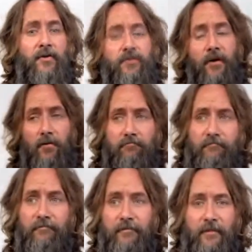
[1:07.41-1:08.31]

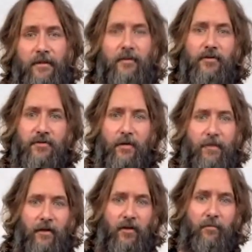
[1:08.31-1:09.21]
So there's going to
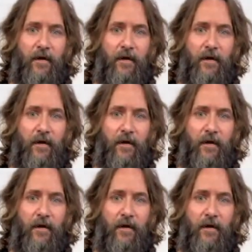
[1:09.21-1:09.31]
be a little